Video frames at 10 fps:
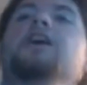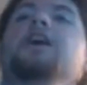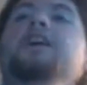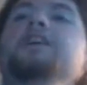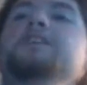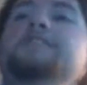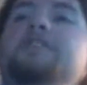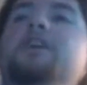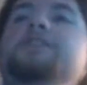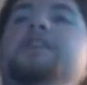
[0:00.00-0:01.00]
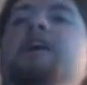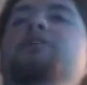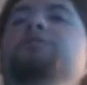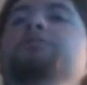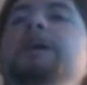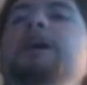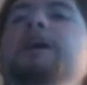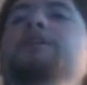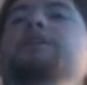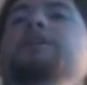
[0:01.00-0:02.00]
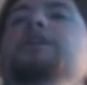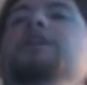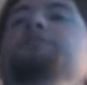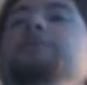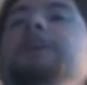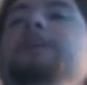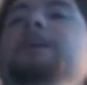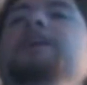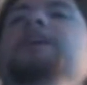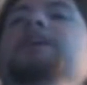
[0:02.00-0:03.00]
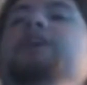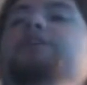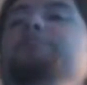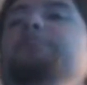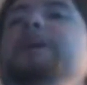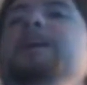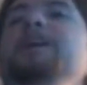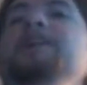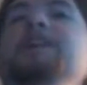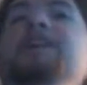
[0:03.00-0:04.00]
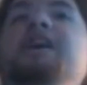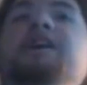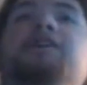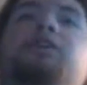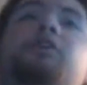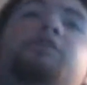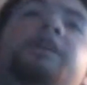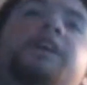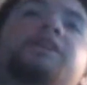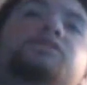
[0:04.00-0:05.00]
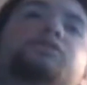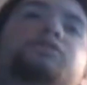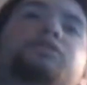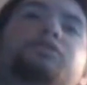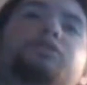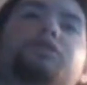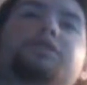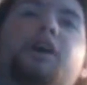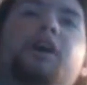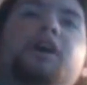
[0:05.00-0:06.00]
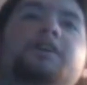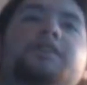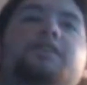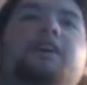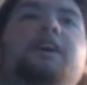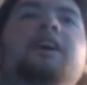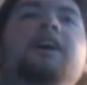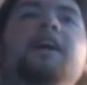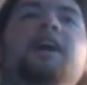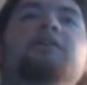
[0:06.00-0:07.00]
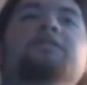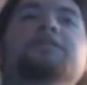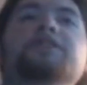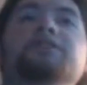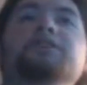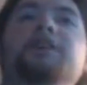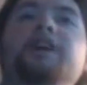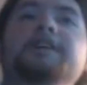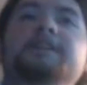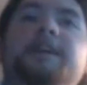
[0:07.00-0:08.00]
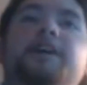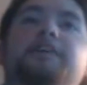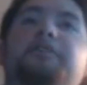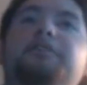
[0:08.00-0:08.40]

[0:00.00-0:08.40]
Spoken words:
And it starts out by me getting up, and then I go into Google Docs, and I'll show you guys that.